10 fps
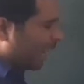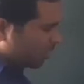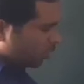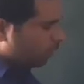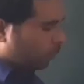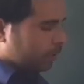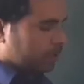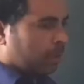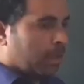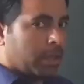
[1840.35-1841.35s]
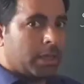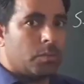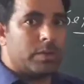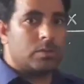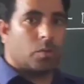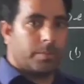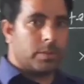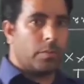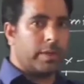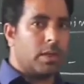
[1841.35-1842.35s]
Actually, what he was
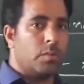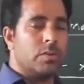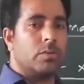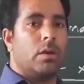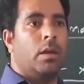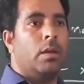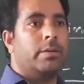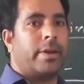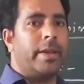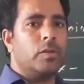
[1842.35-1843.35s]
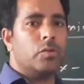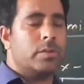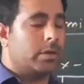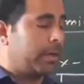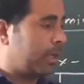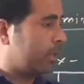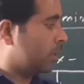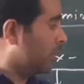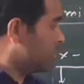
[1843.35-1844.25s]
observing, he was trying to study the